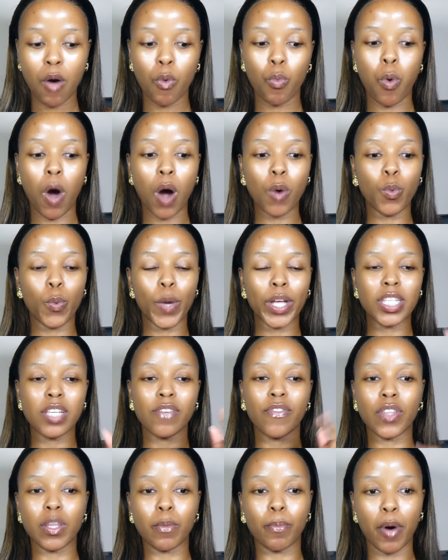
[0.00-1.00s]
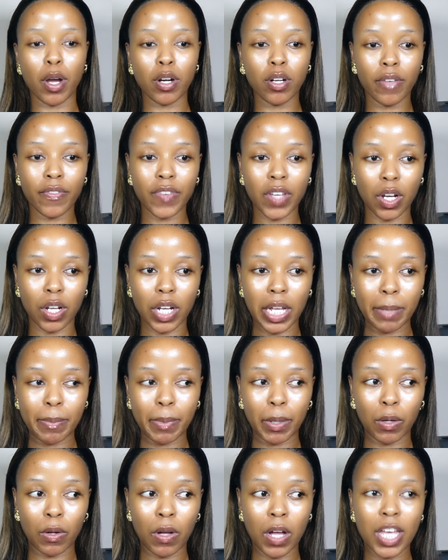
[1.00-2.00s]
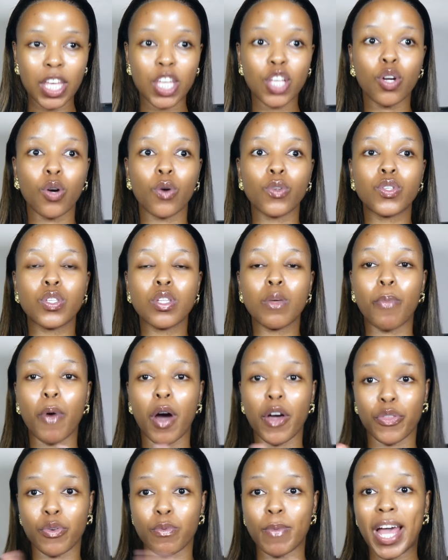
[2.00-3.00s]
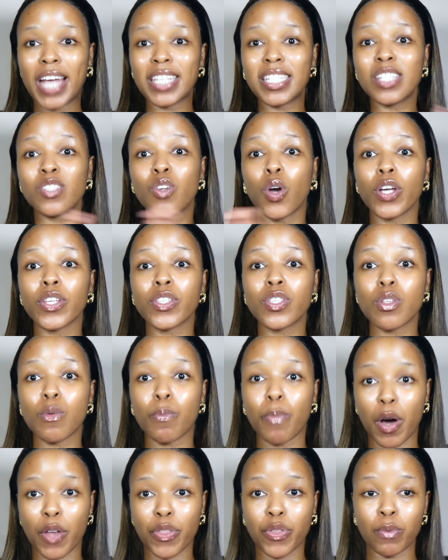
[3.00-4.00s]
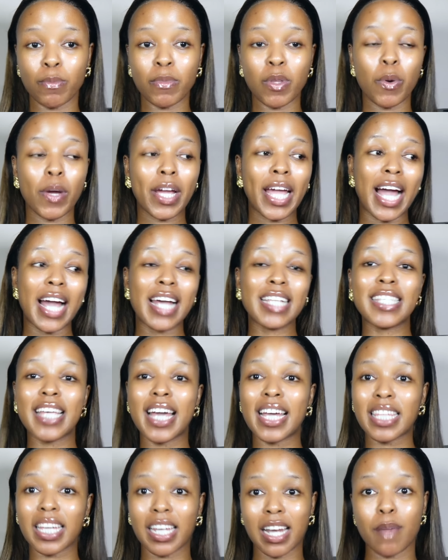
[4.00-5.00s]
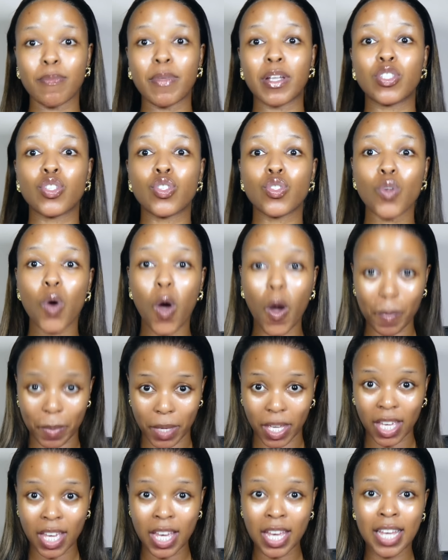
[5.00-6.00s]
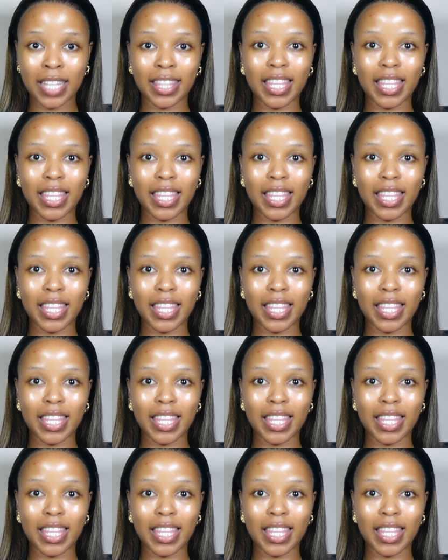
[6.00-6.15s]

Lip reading: While we're waiting for the bottle of Yellow Label, he goes to the bathroom. As he's going to the bathroom, there were guys here at the club that saw me.